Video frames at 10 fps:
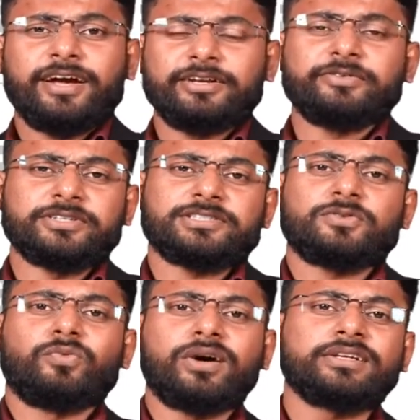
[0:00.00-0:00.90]
Anyways,
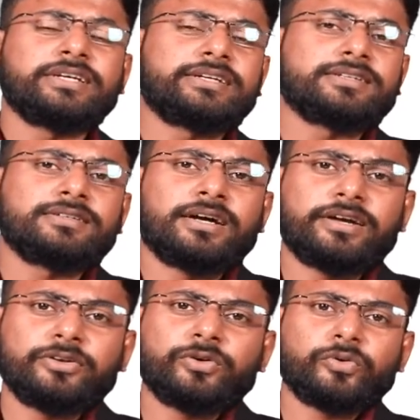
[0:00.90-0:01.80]
1 liter
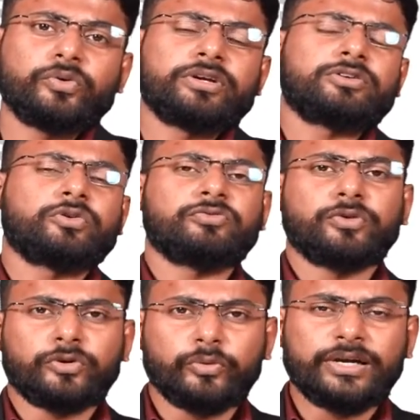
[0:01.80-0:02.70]
and you're going
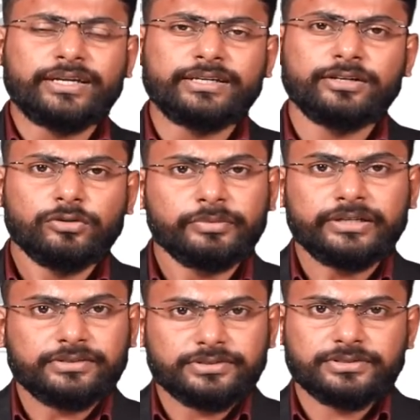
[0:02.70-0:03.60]
for 20
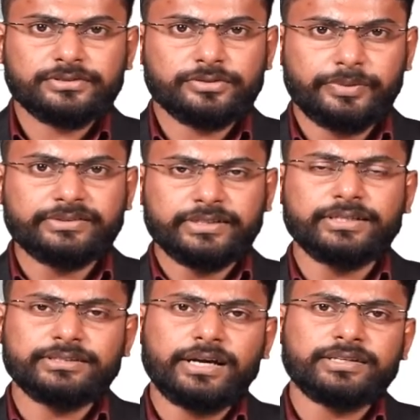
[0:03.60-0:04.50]
kilometers. So
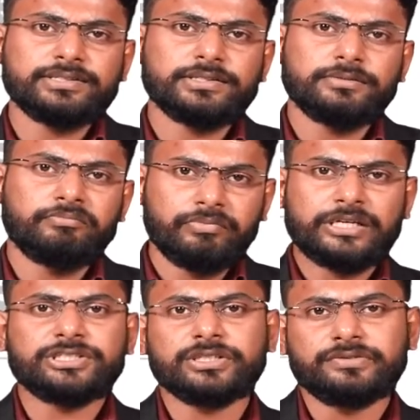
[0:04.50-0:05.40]
basically that is a
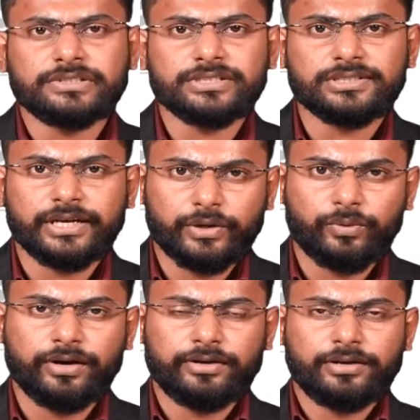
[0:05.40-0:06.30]
measure which is
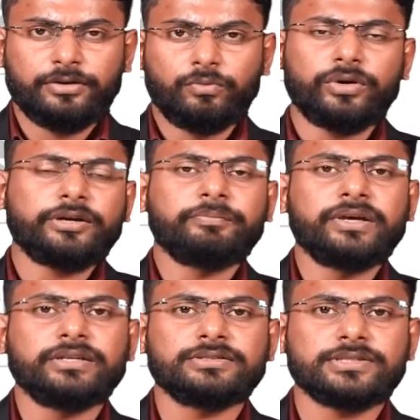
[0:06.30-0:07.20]
required. What it
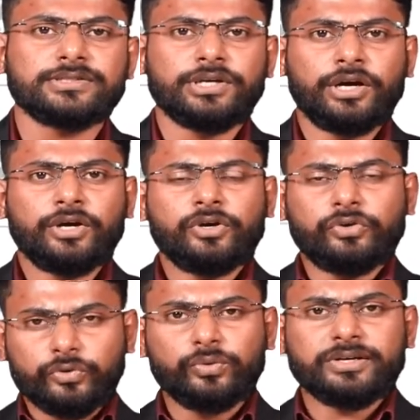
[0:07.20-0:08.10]
means is
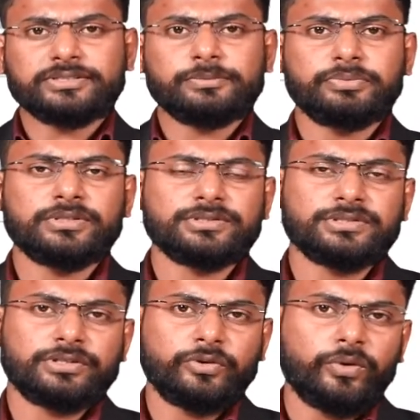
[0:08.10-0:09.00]
you as a
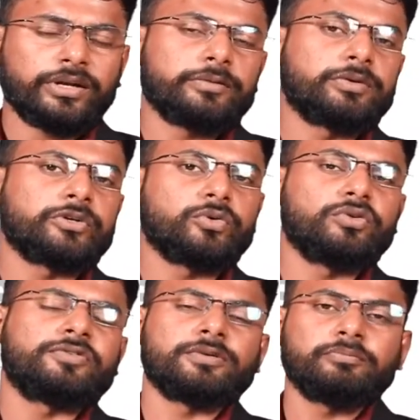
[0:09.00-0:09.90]
person, you are able to
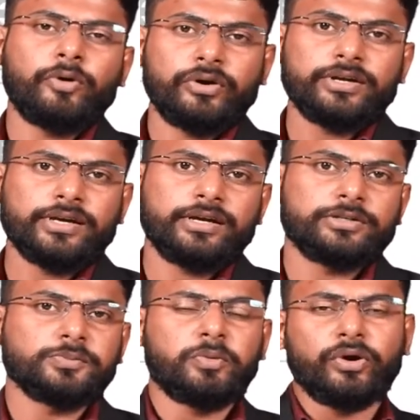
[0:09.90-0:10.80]
go from point A
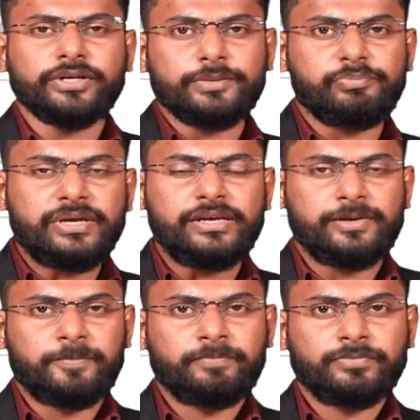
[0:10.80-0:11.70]
to point B.